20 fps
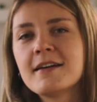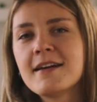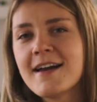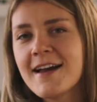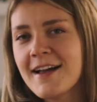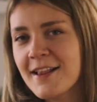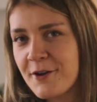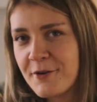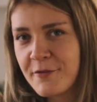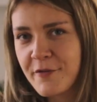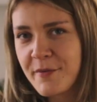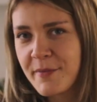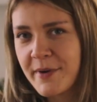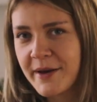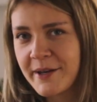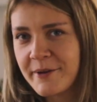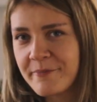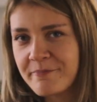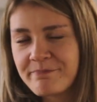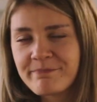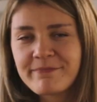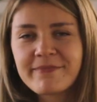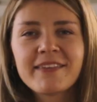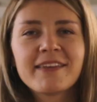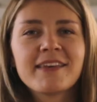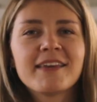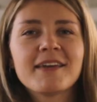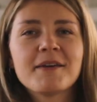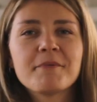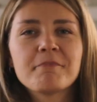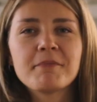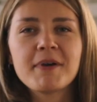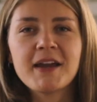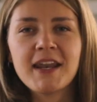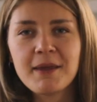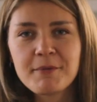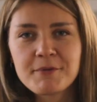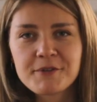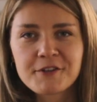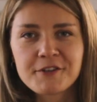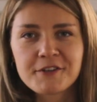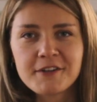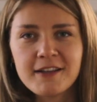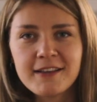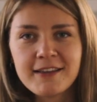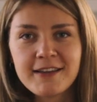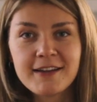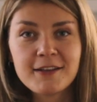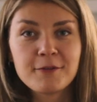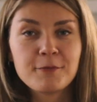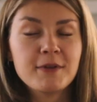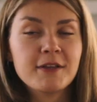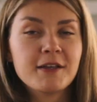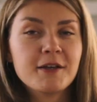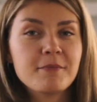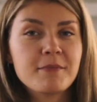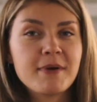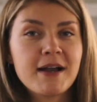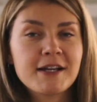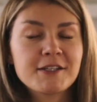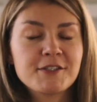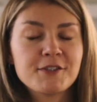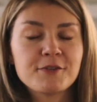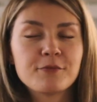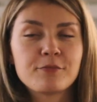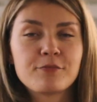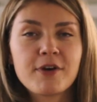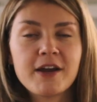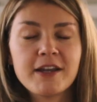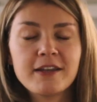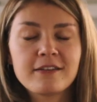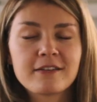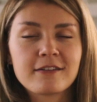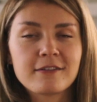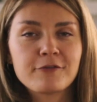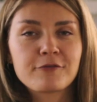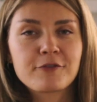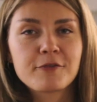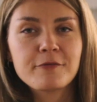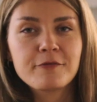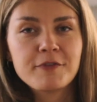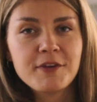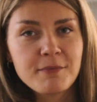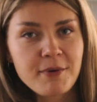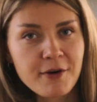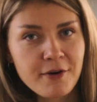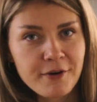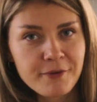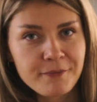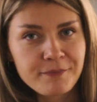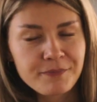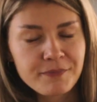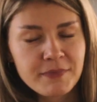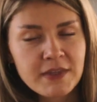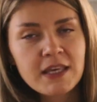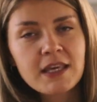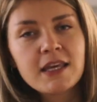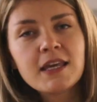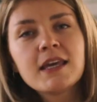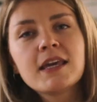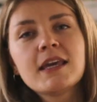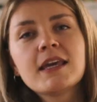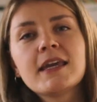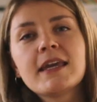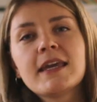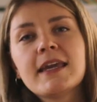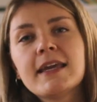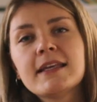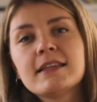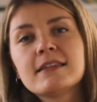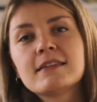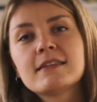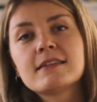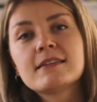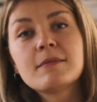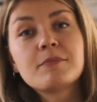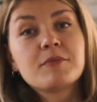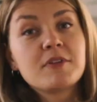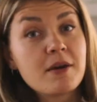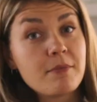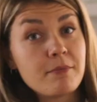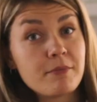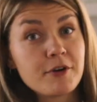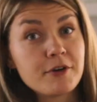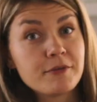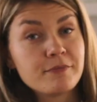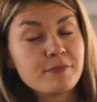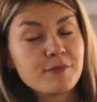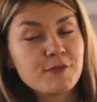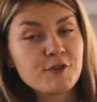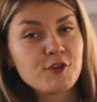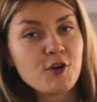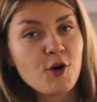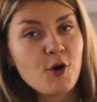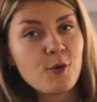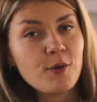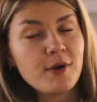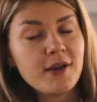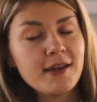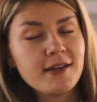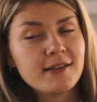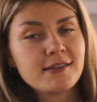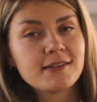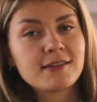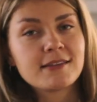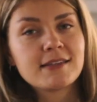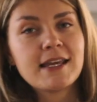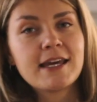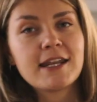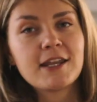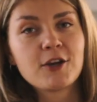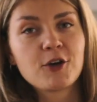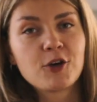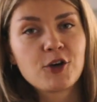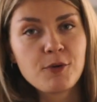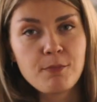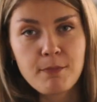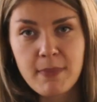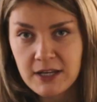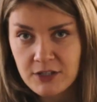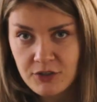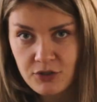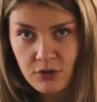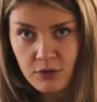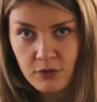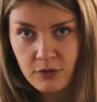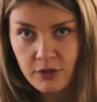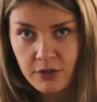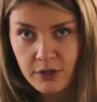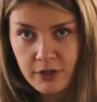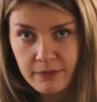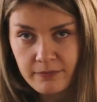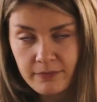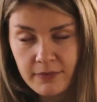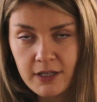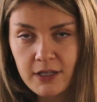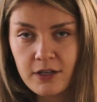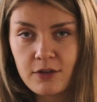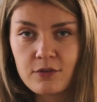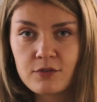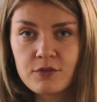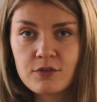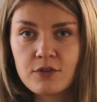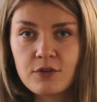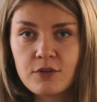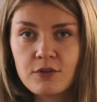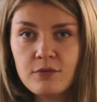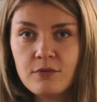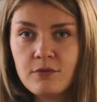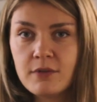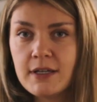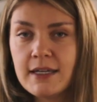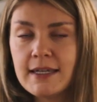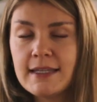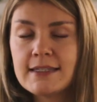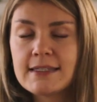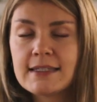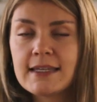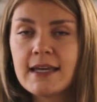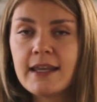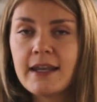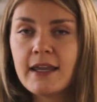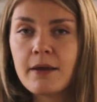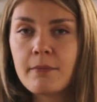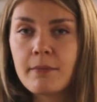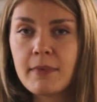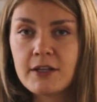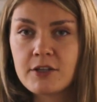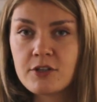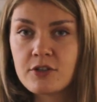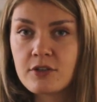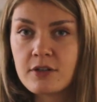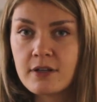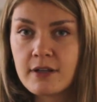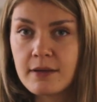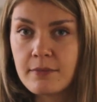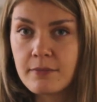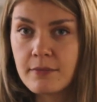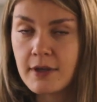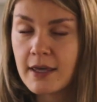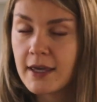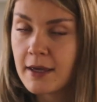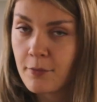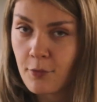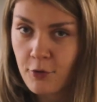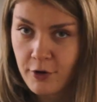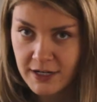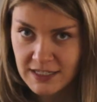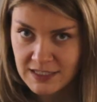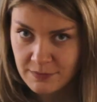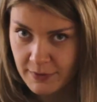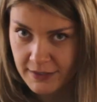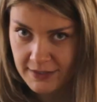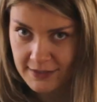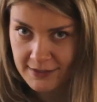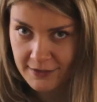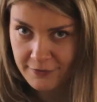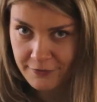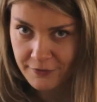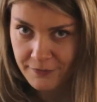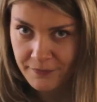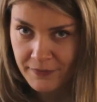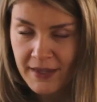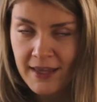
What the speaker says: Hello everybody, my name is Cornelia and welcome back to Bright Girl from FIBARO. It's September, so it's getting much colder and also it's getting much more expensive.